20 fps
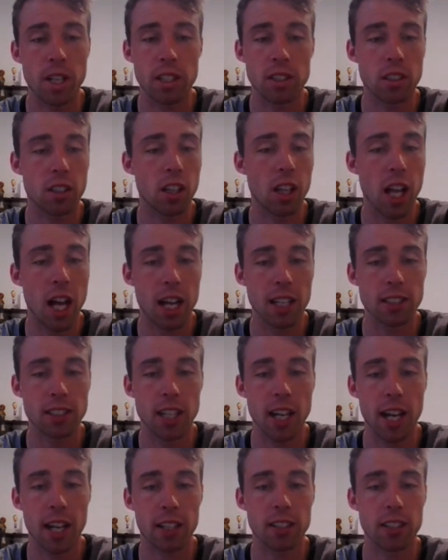he's a
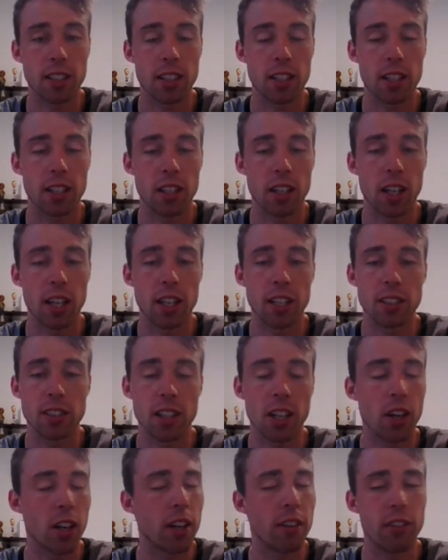class act, and
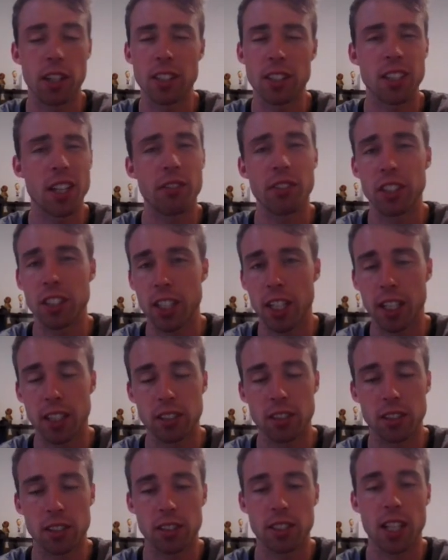he's every
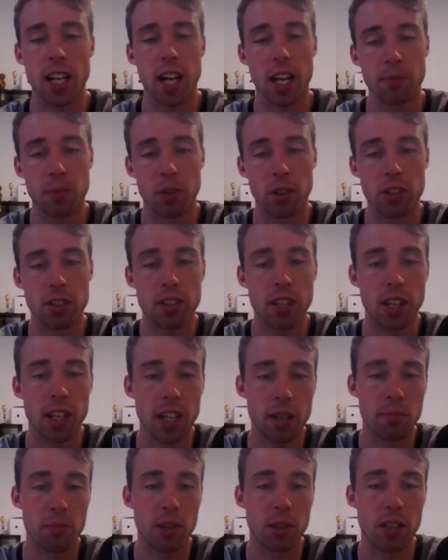chance to start in my
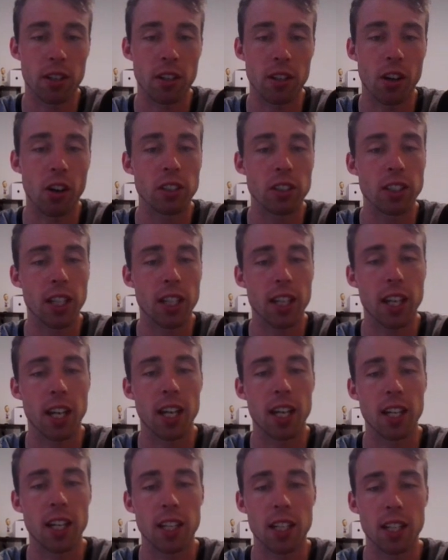team. But Isaac
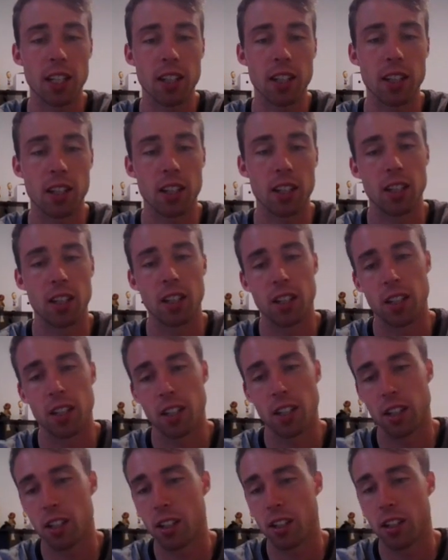Heaney,
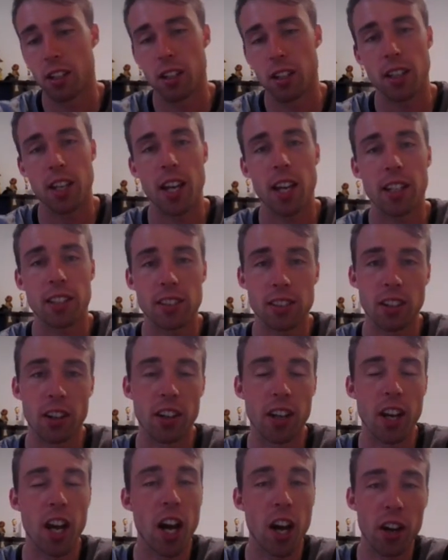
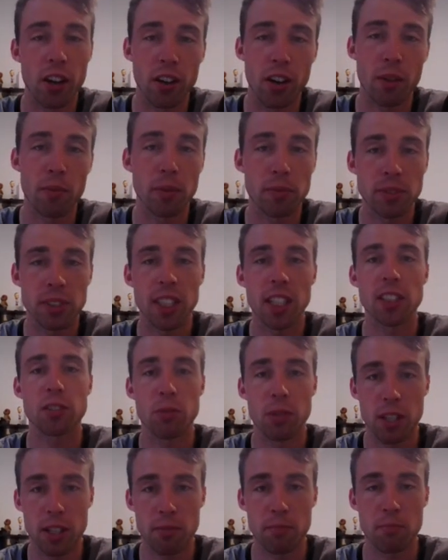yes, I know, I'm
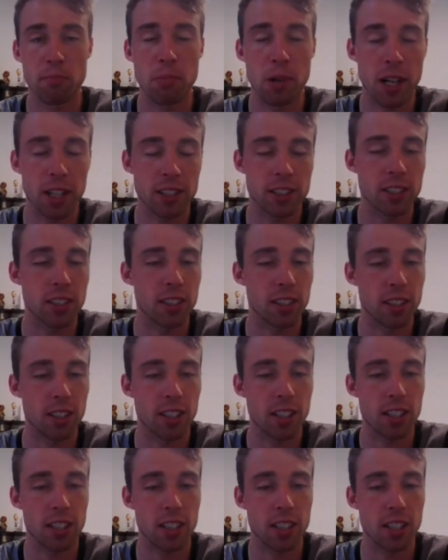obsessed with him, but
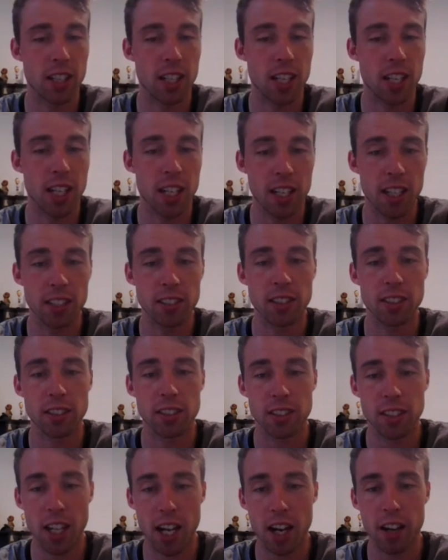he is a
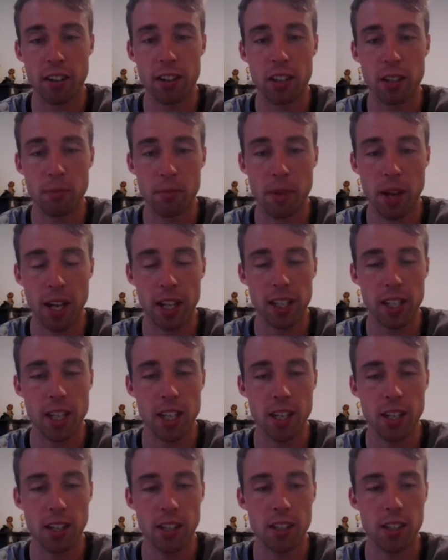star in the
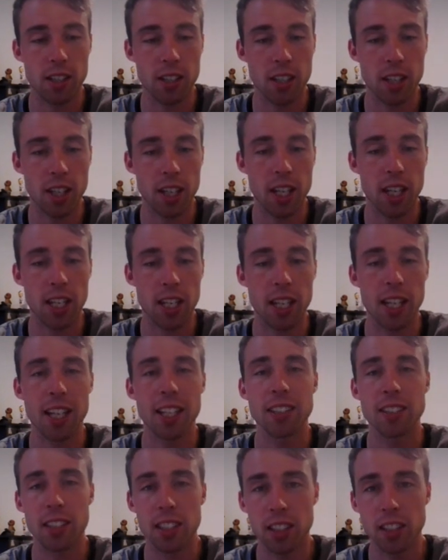making. He
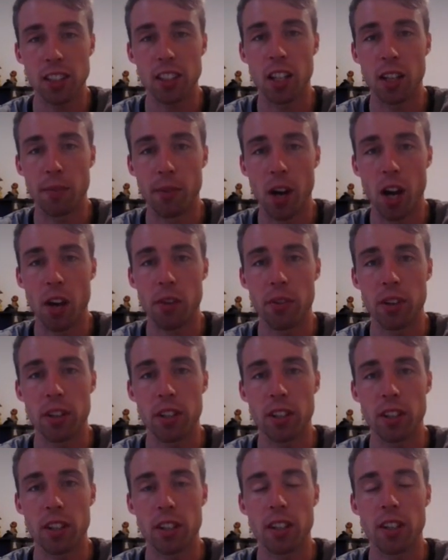is injured at the
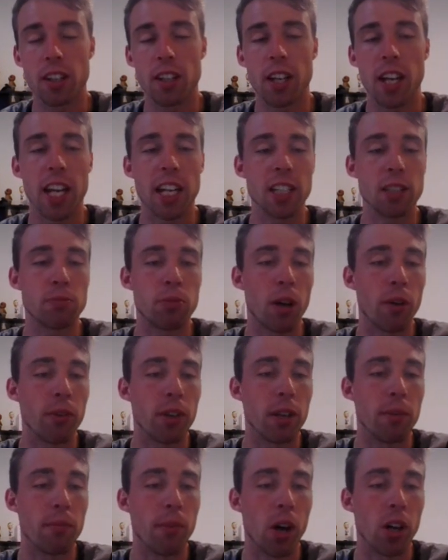moment, and he's
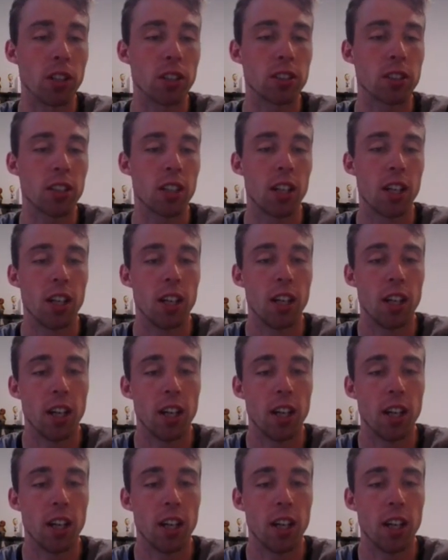probably the most